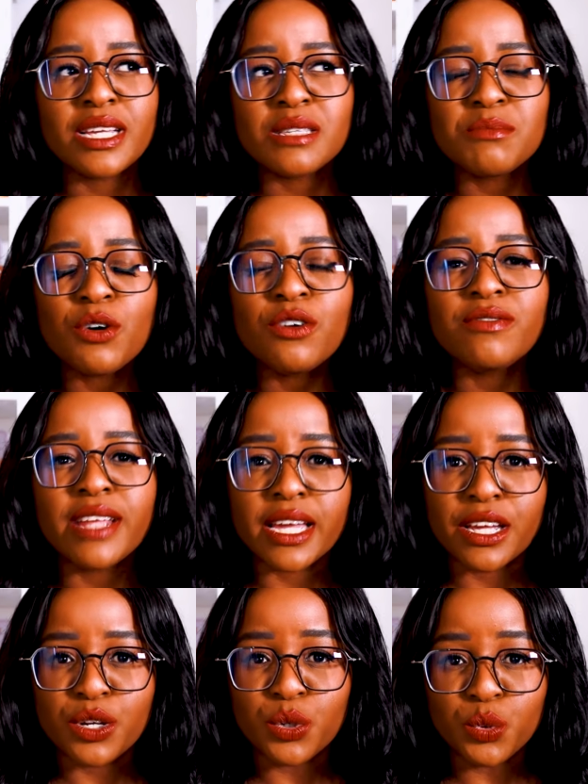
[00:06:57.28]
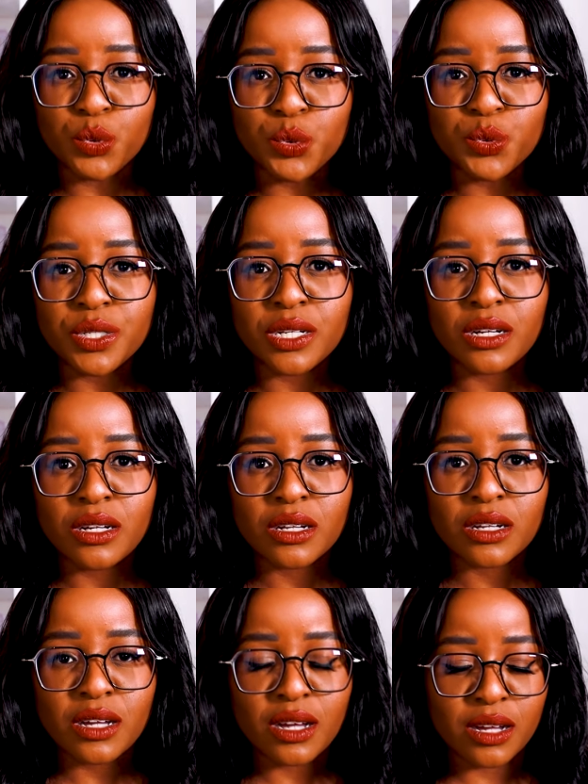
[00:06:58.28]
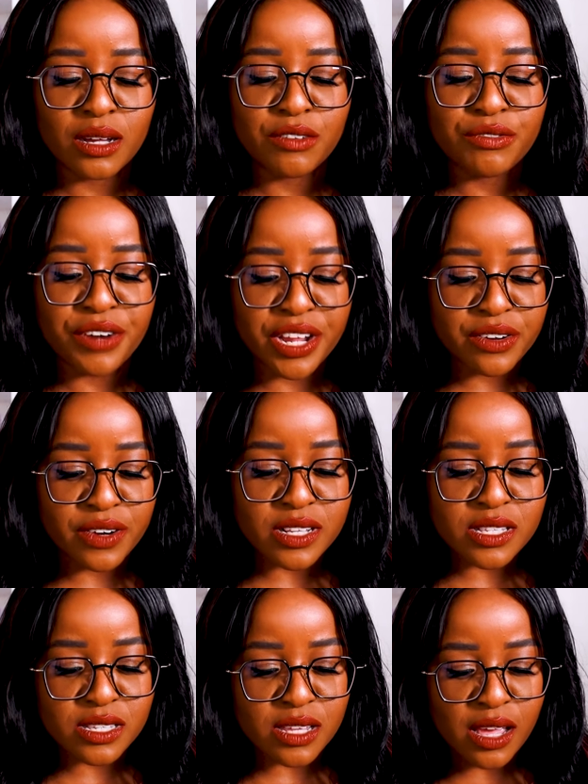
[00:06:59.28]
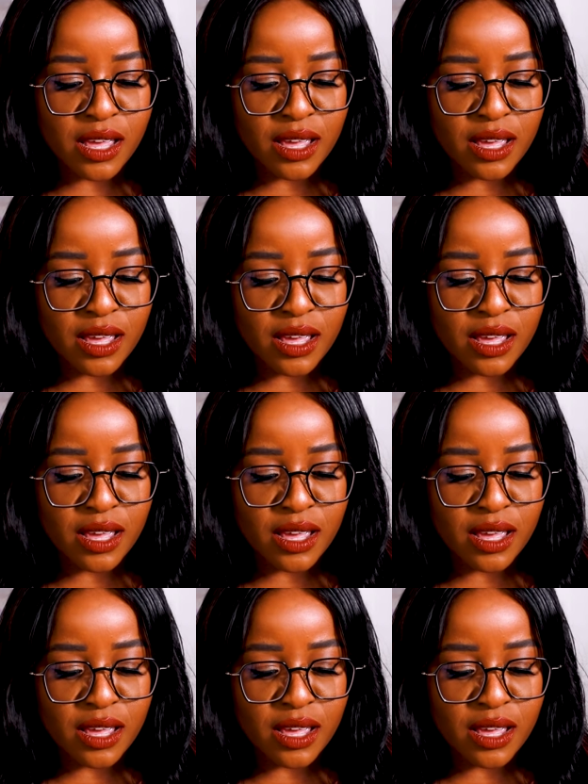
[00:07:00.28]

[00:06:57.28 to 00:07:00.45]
it's more of like an oud fragrance.